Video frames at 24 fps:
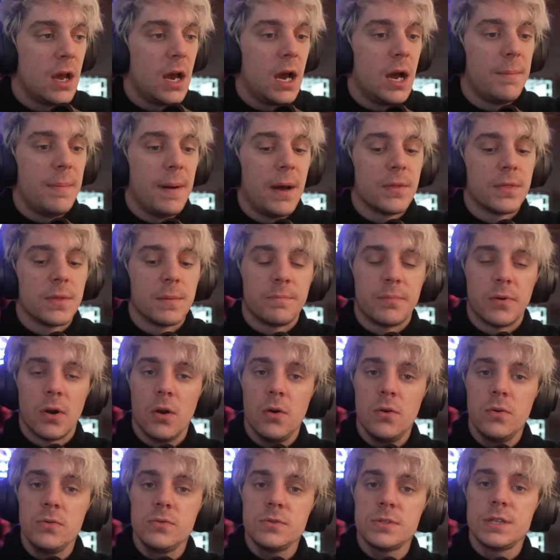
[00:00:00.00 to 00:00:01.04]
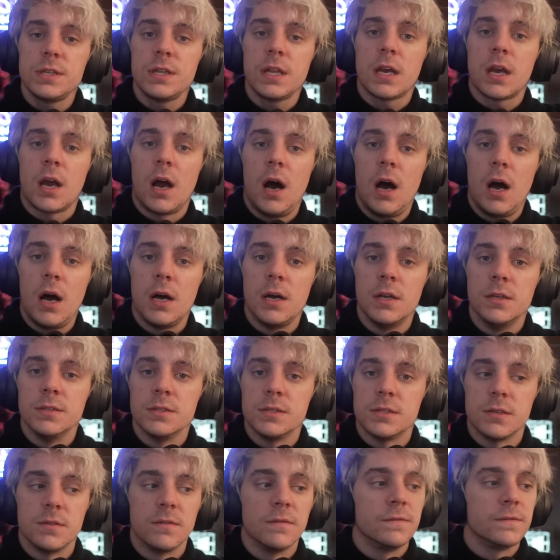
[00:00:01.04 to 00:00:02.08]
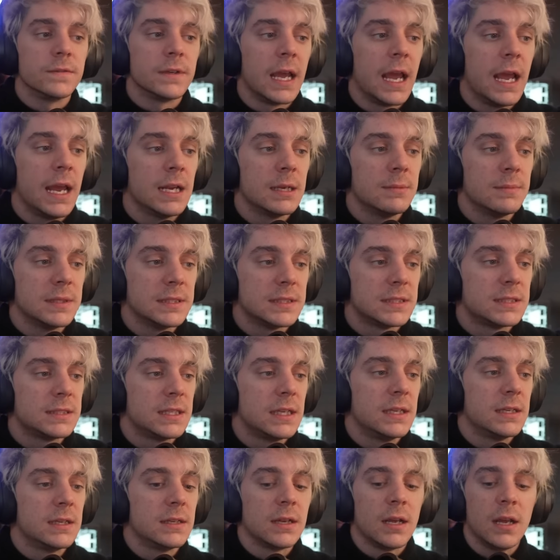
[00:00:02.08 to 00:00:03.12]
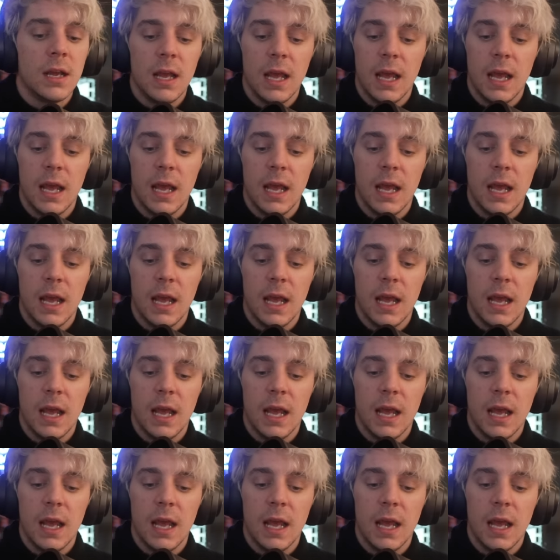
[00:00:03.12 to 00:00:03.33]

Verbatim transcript: about the pros and the cons of cannabis, and